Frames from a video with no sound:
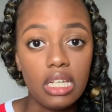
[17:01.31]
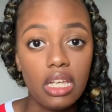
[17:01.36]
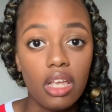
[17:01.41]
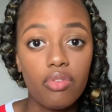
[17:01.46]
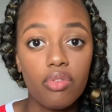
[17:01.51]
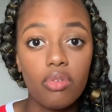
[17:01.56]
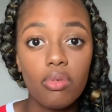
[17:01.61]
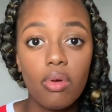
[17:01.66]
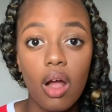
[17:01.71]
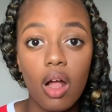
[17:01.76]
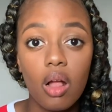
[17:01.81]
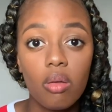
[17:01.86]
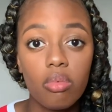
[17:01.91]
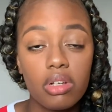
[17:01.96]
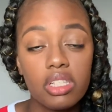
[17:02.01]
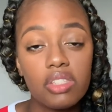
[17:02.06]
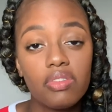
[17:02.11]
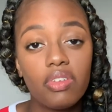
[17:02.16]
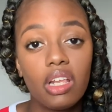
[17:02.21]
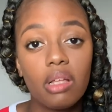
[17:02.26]
If you are a
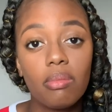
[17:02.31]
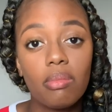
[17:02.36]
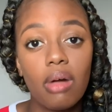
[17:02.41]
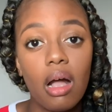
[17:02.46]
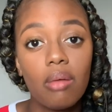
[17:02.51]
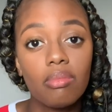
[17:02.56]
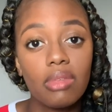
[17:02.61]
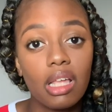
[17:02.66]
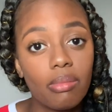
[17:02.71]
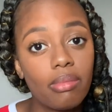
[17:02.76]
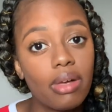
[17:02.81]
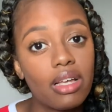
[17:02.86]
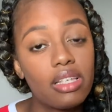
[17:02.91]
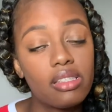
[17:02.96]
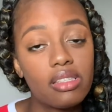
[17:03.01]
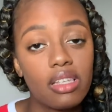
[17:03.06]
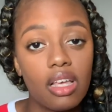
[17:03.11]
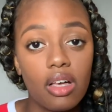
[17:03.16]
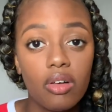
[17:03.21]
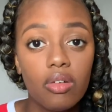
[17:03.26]
breastfeeding mom like
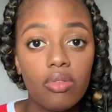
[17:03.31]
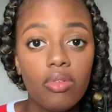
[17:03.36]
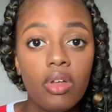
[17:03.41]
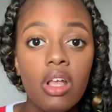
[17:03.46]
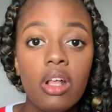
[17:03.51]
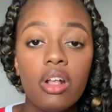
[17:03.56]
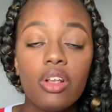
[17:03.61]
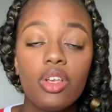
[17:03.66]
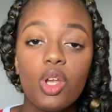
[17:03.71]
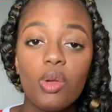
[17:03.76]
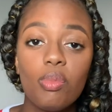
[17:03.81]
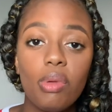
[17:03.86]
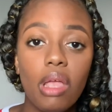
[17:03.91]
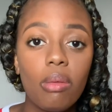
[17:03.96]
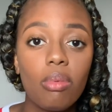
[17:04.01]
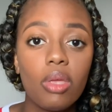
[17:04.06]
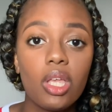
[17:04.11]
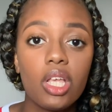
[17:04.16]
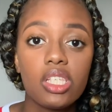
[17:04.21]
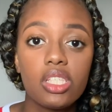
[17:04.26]
myself, your
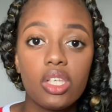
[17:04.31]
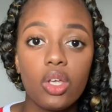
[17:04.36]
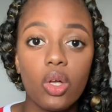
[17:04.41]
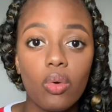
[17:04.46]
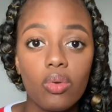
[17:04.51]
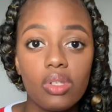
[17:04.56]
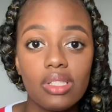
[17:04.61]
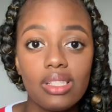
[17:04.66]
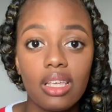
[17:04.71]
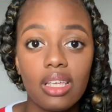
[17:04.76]
baby isn't going to